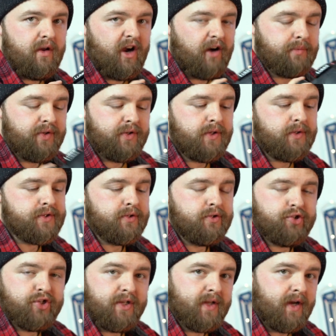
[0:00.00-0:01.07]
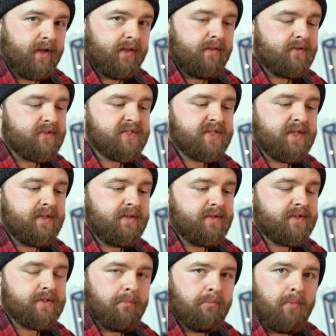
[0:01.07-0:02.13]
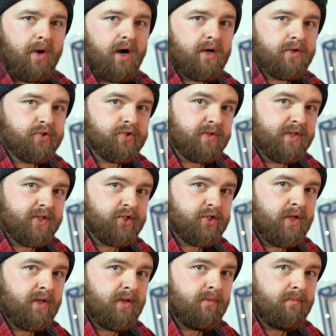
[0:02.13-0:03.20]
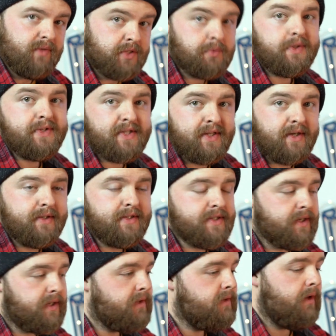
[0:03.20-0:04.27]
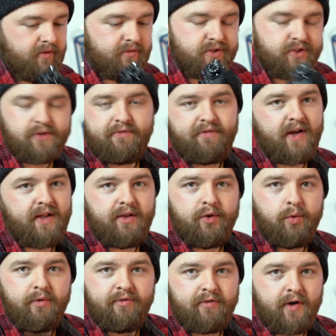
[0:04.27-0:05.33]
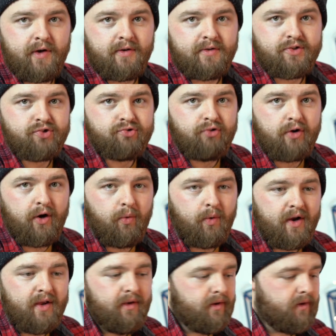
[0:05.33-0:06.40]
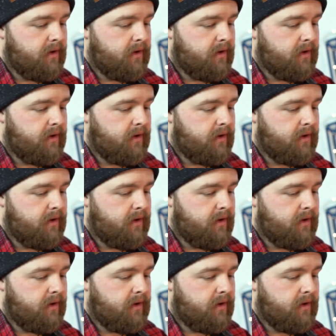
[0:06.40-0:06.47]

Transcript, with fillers: I've been using the G9 since March this year, 2019. Just fell in love with it straight away.